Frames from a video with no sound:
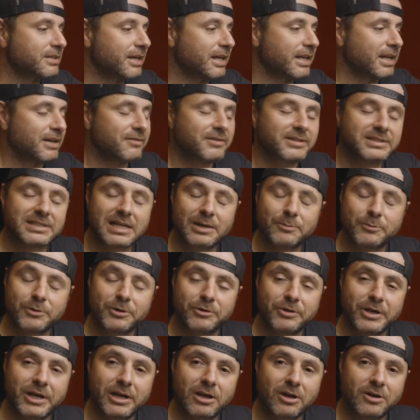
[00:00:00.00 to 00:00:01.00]
And every time we
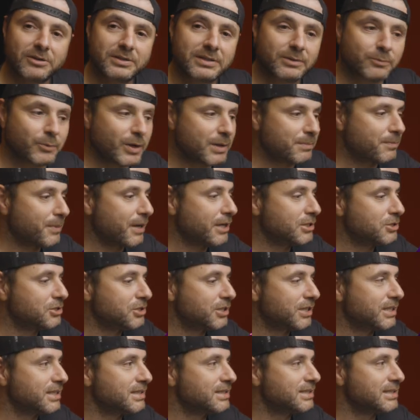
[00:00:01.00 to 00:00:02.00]
reload the web page,
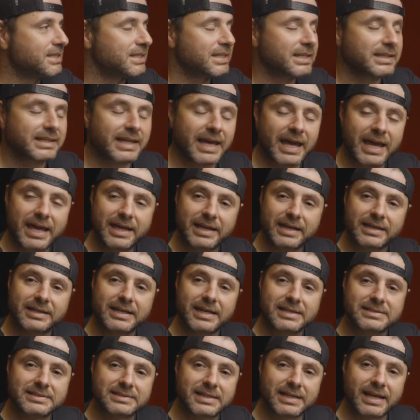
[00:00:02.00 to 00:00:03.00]
you can see that the header
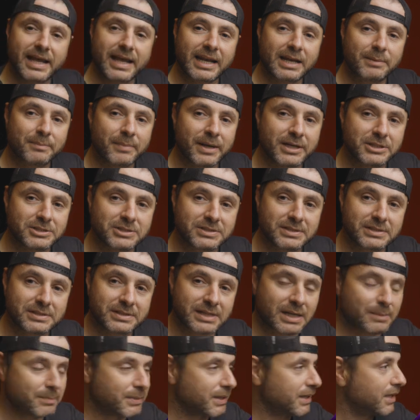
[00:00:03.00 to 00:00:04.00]
does that animation
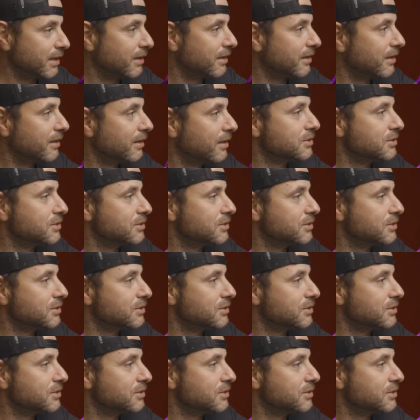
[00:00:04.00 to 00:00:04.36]
coming in.